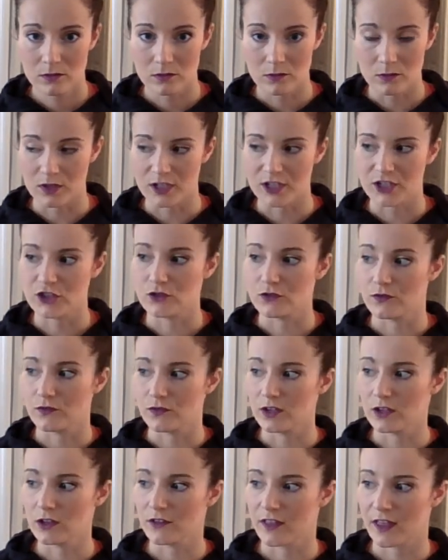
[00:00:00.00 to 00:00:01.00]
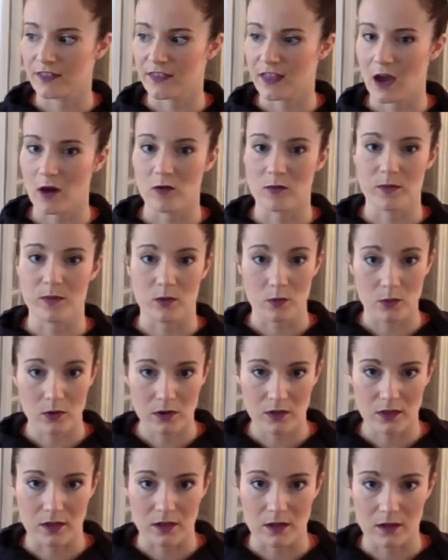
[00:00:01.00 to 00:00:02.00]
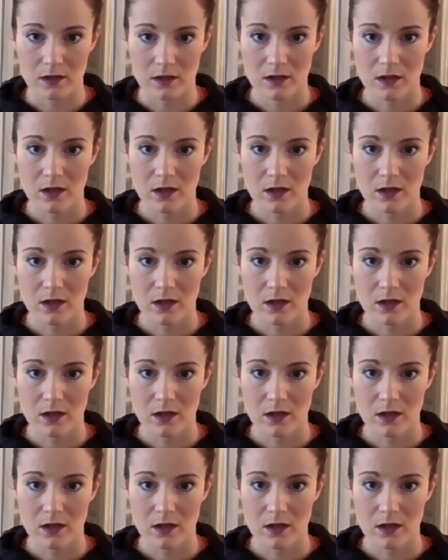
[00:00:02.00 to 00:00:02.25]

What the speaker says: Would you feel that that would be worthy?